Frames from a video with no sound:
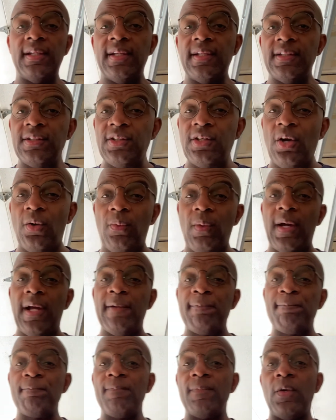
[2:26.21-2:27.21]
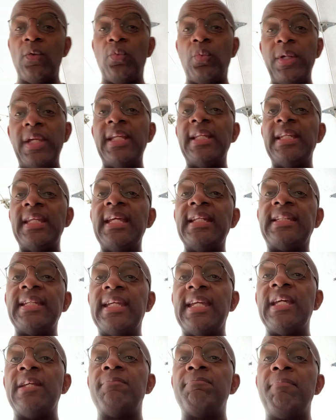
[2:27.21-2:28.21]
You know what? We need to
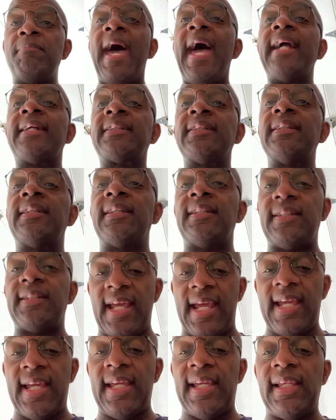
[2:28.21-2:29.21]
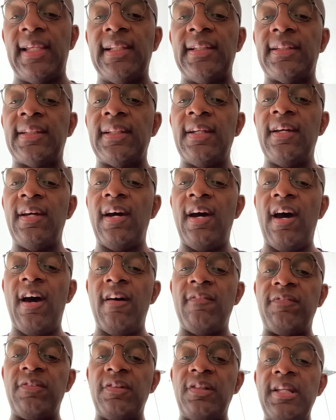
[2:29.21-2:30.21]
get back to the days
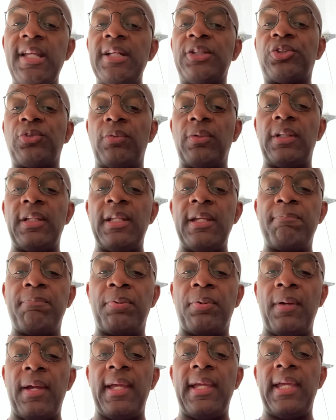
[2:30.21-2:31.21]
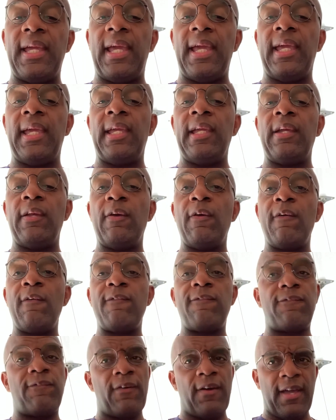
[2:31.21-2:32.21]
of literally praying
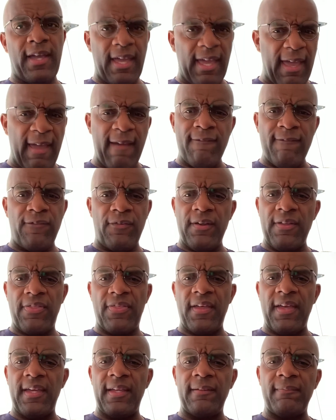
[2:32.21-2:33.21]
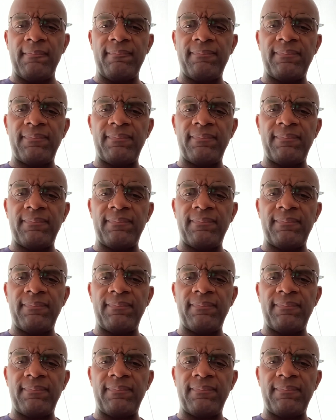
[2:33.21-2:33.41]
for everything.